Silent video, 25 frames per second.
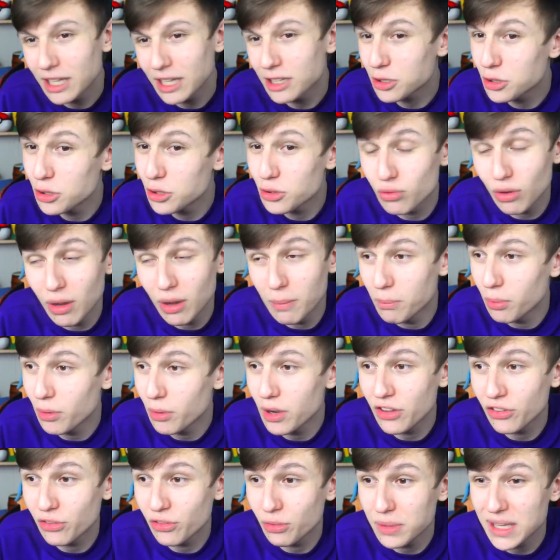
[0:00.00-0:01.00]
had a good run,
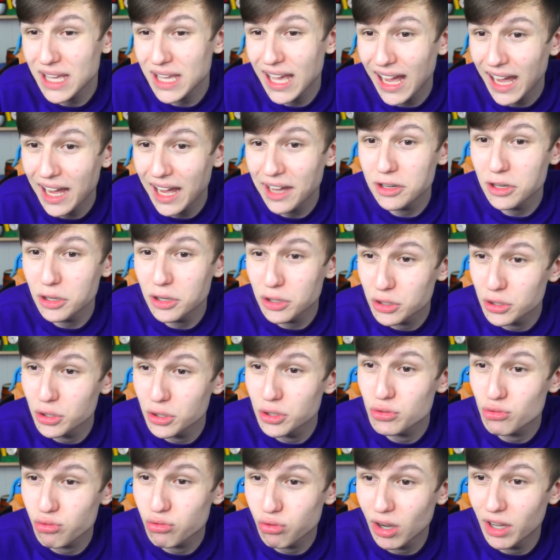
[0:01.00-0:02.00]
boys. We had a
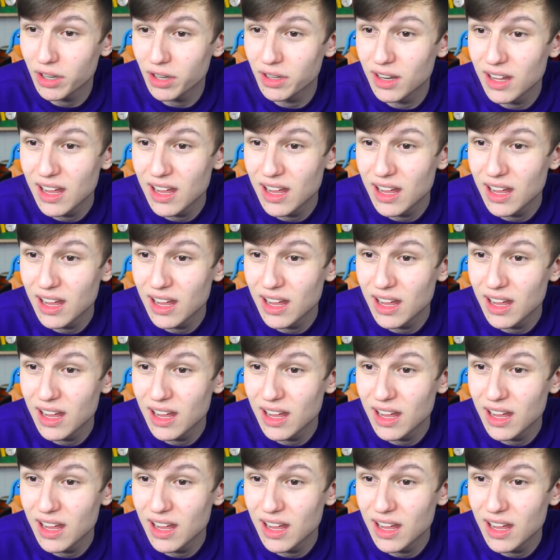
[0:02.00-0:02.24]
good run.